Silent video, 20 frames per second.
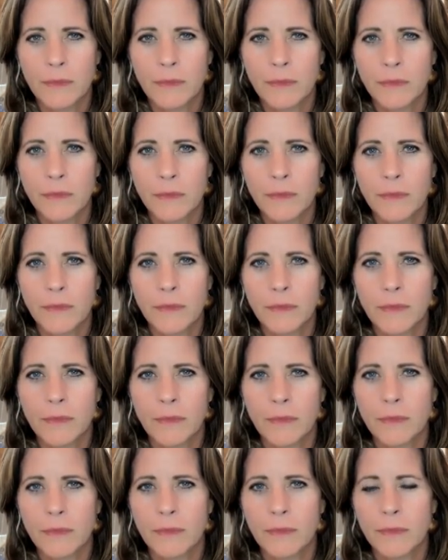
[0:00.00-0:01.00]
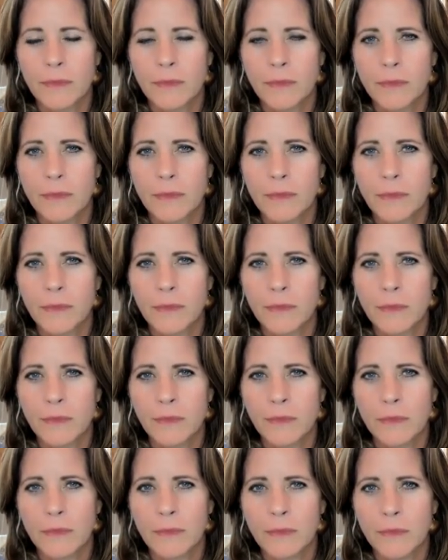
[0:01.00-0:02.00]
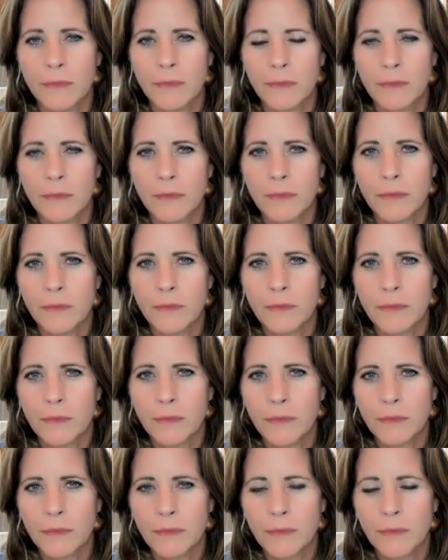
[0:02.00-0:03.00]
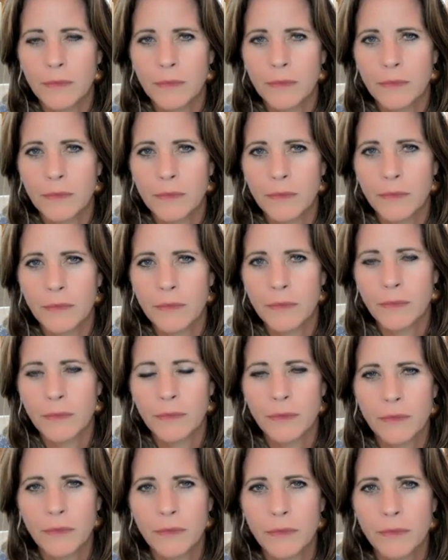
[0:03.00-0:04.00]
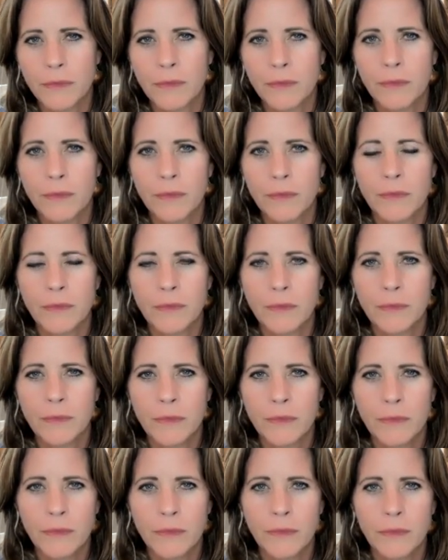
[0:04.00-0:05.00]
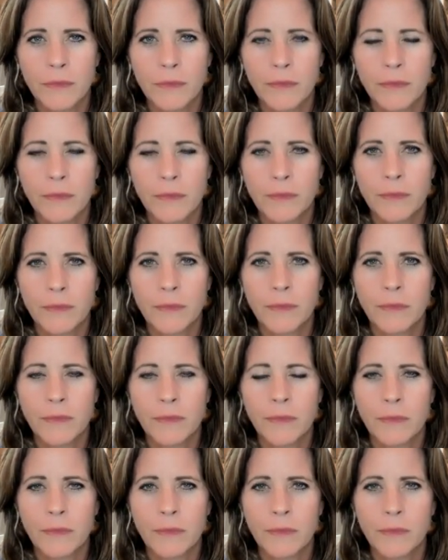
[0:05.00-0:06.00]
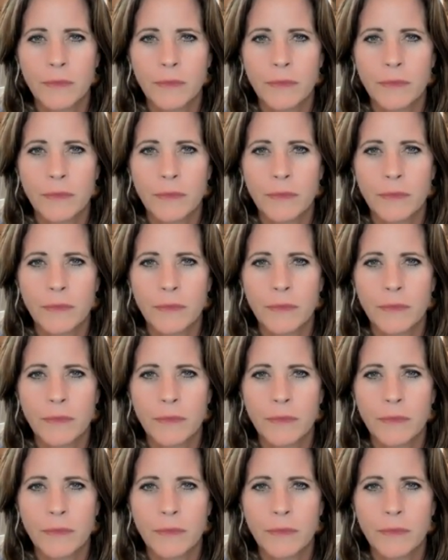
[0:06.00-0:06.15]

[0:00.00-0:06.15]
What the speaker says: [no speech]